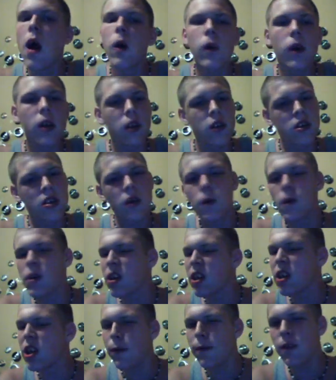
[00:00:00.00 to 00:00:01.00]
Really just
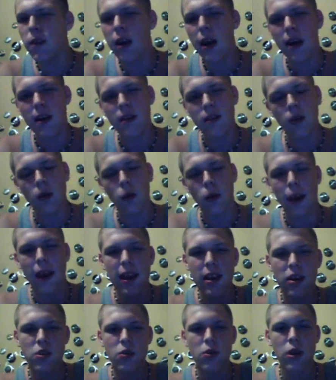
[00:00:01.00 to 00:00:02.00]
wanted to give you guys a little
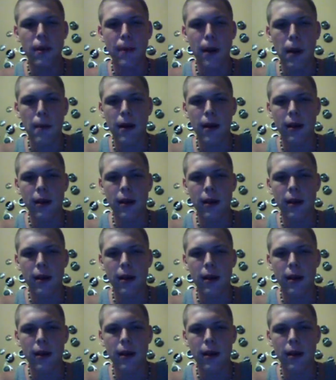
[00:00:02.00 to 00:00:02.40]
history about